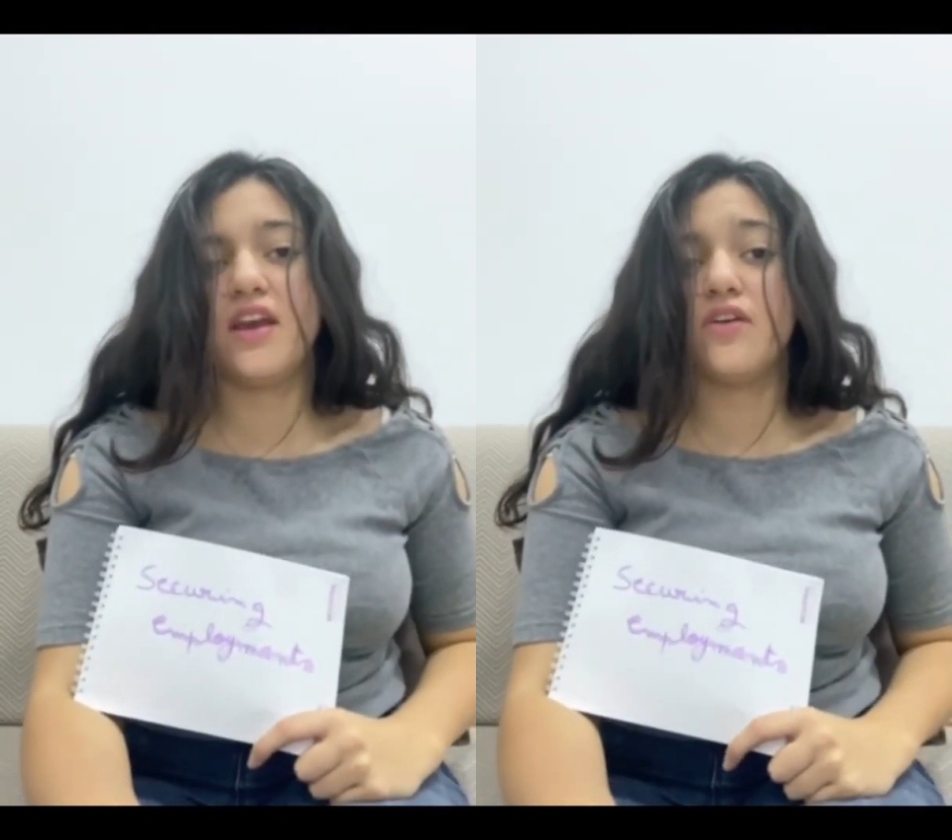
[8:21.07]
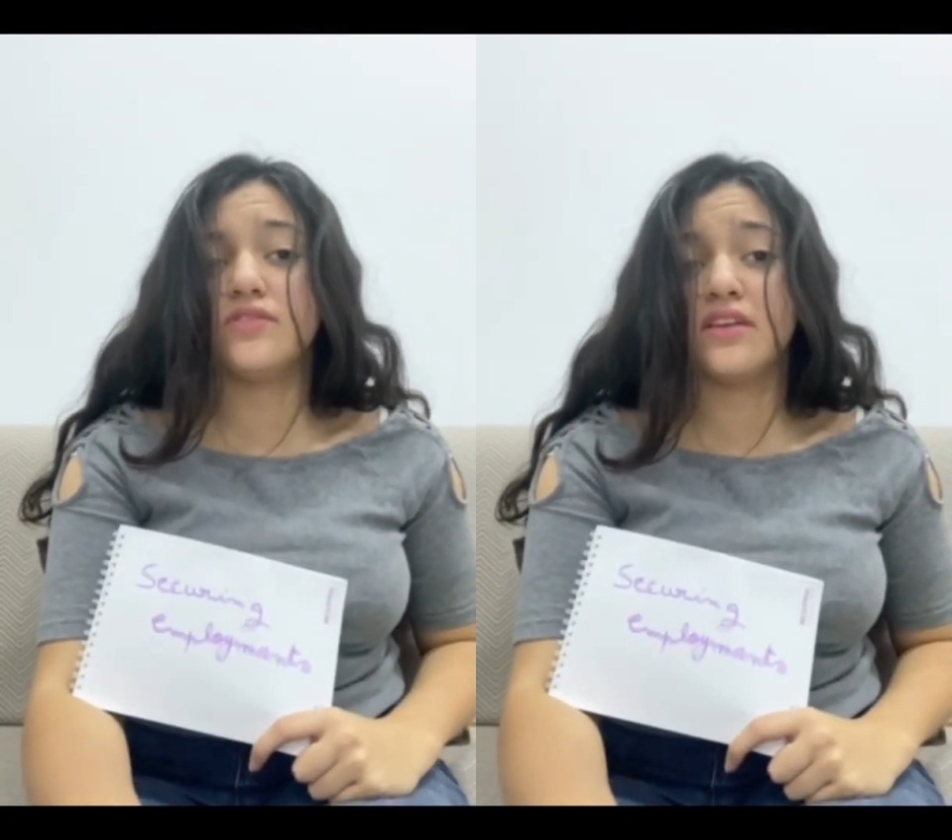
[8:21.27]

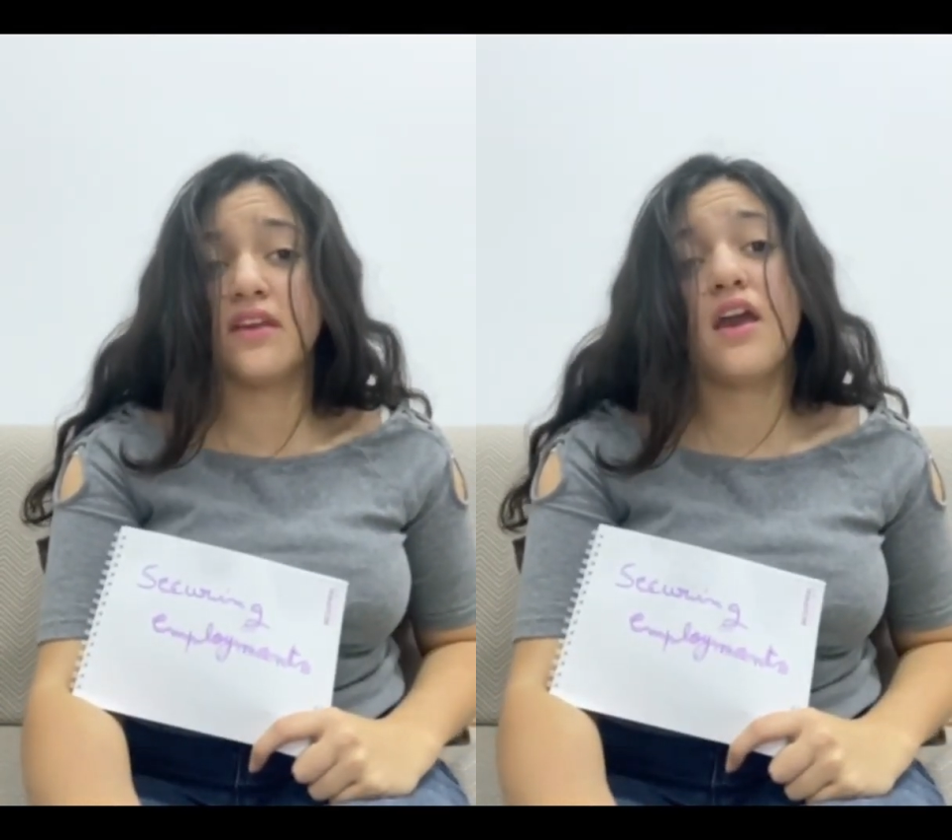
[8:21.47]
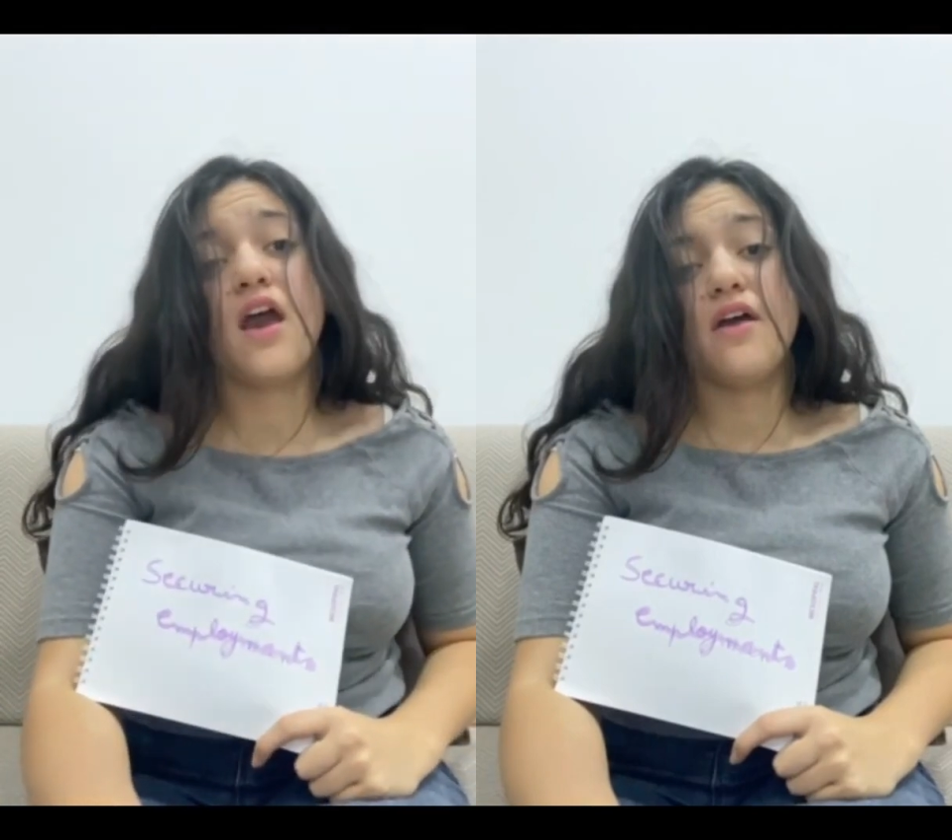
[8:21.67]

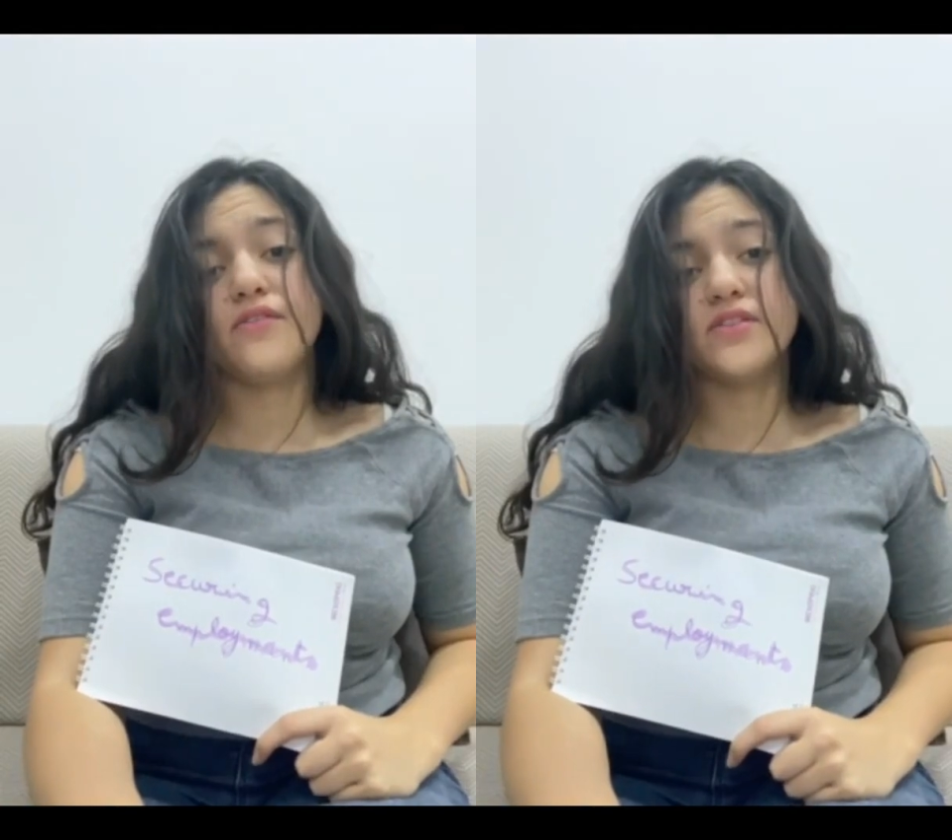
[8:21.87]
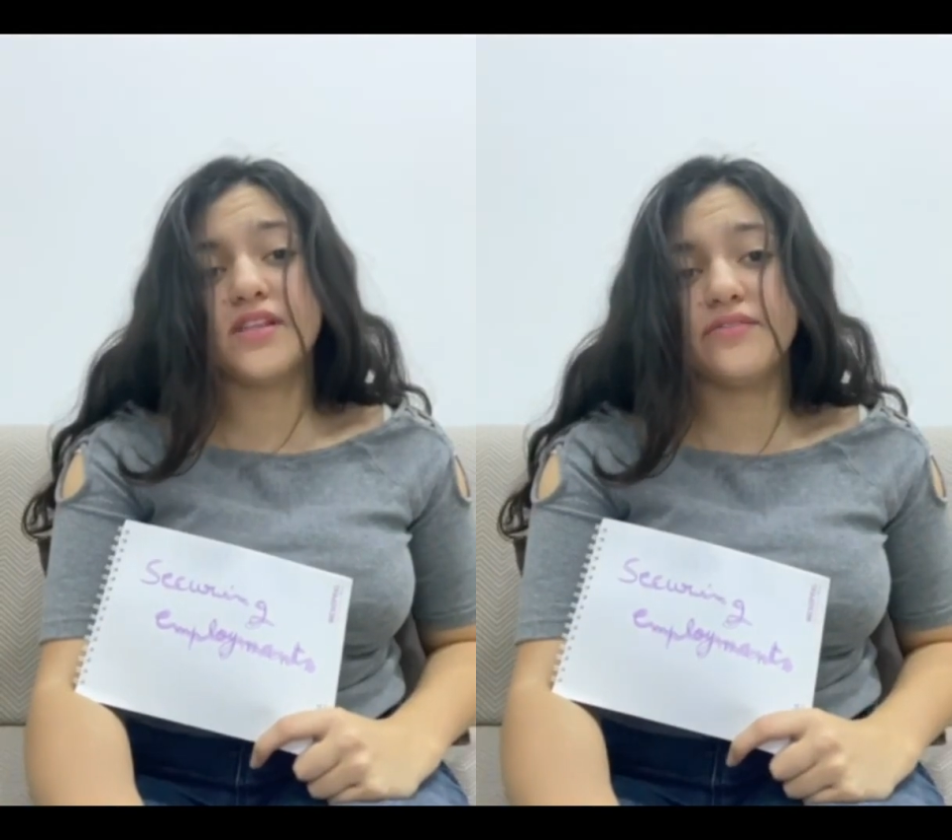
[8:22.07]
counting
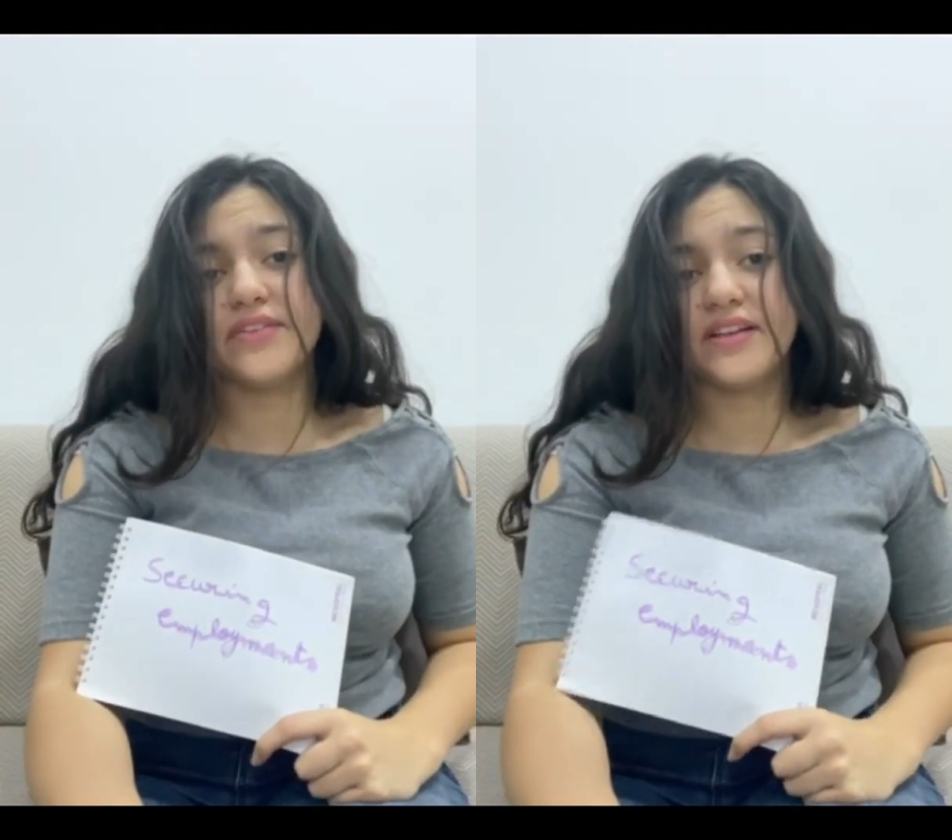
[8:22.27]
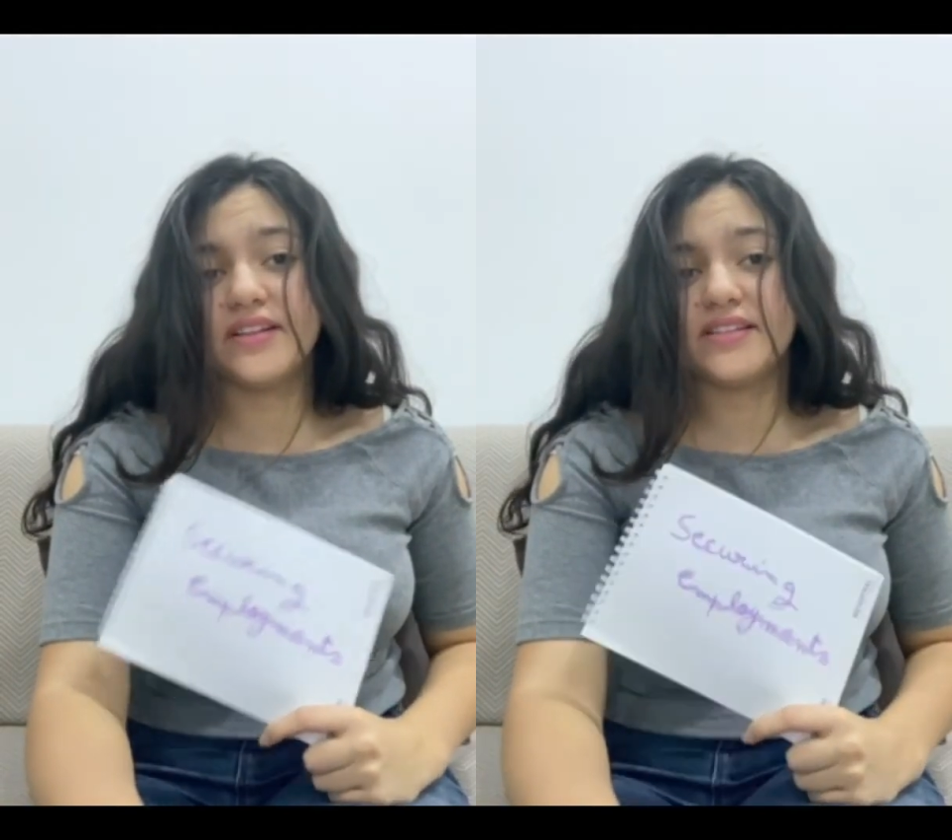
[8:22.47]
fossil
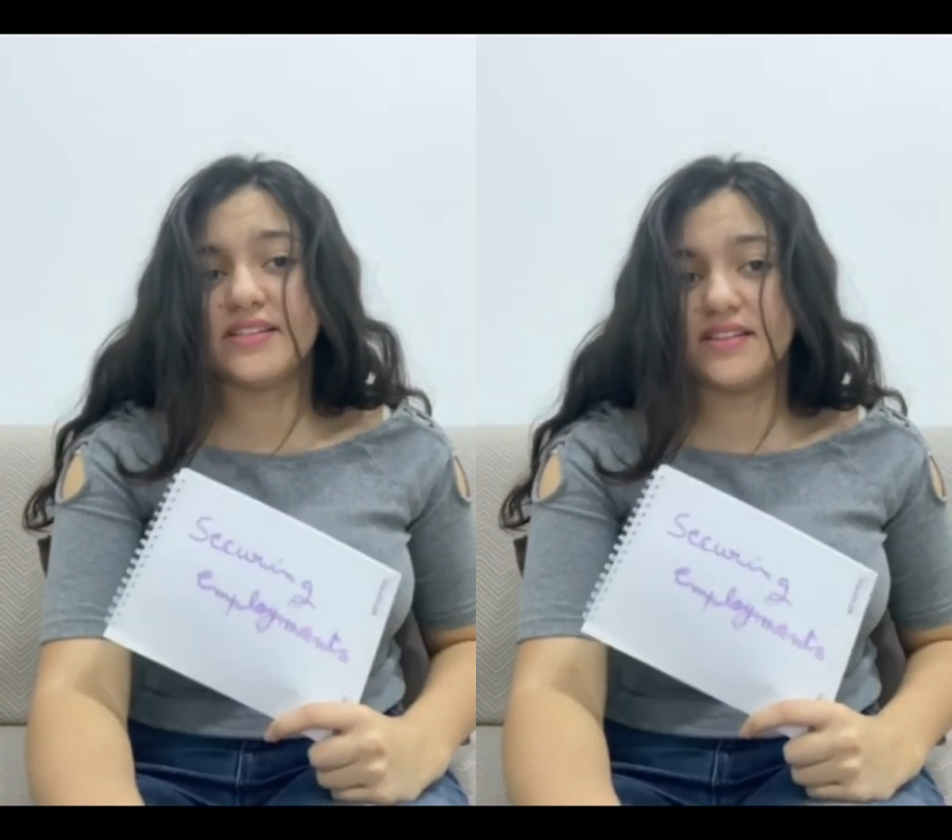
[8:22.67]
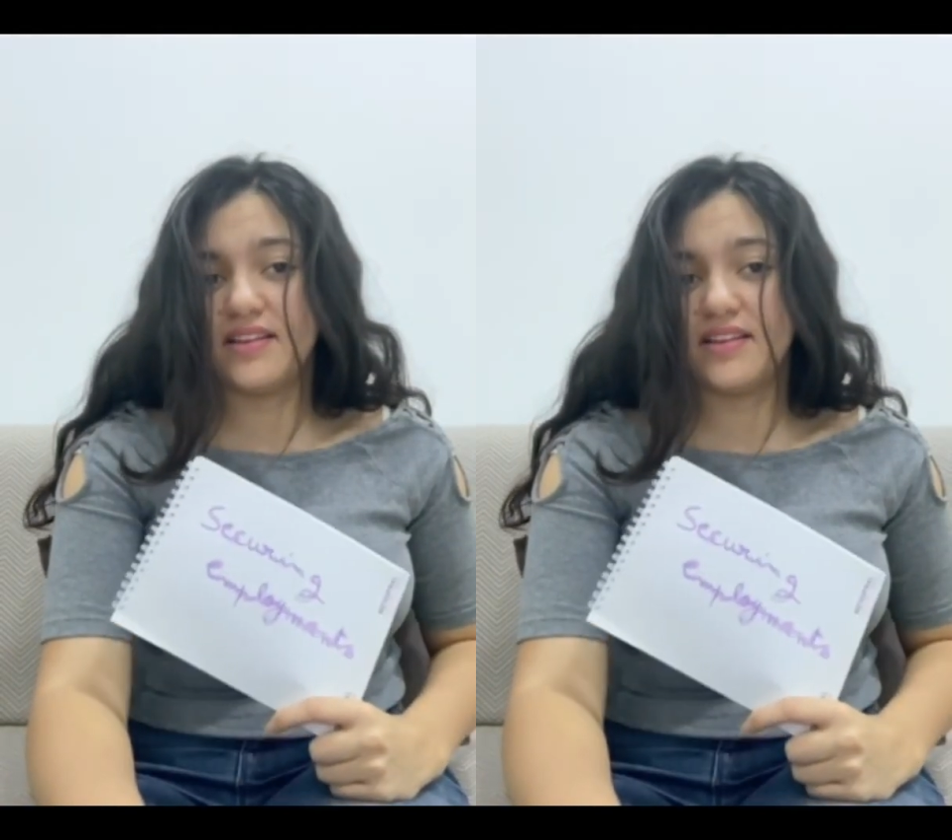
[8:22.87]
fuels,